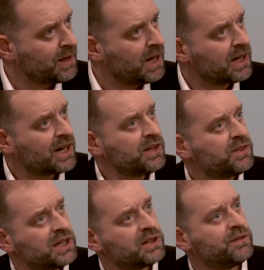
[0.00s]
I can
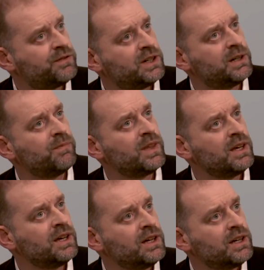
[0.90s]
think of,
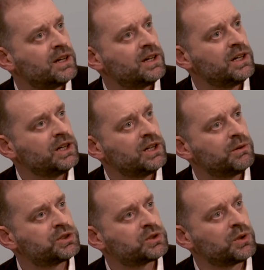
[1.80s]
you know, a
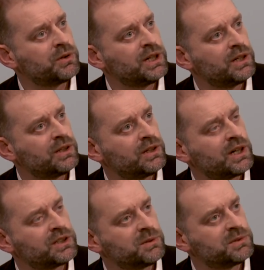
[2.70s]
story that
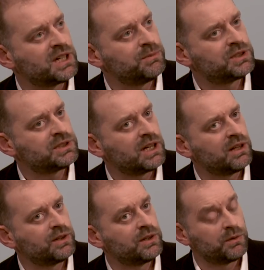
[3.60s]
I sometimes tell
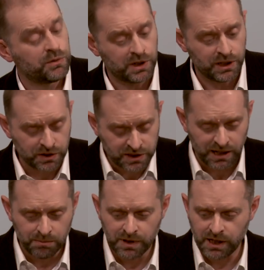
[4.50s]
that really
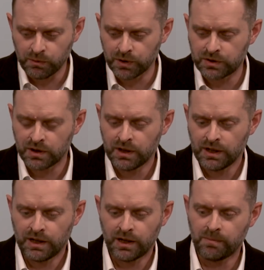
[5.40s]
shaped me was
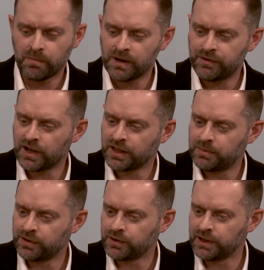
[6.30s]
my father,
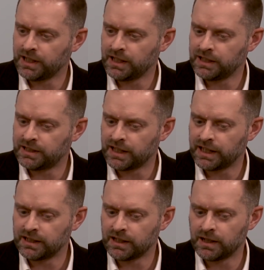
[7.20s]
before he
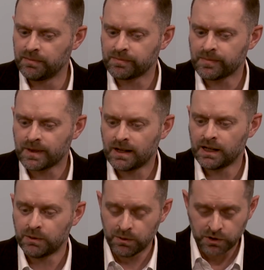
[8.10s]
died,
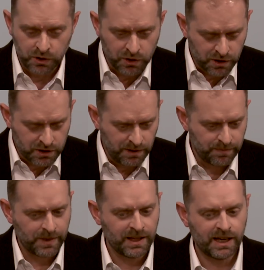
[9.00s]
he was a doctor,
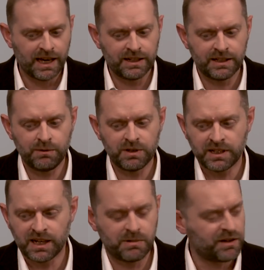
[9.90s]
and he
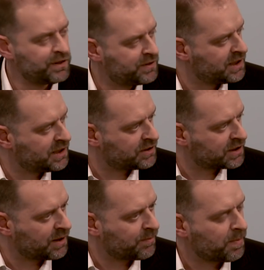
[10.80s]
retired about 15 years
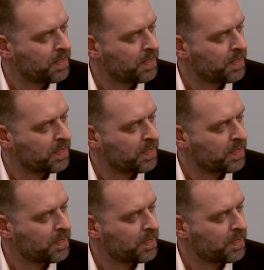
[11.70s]
ago.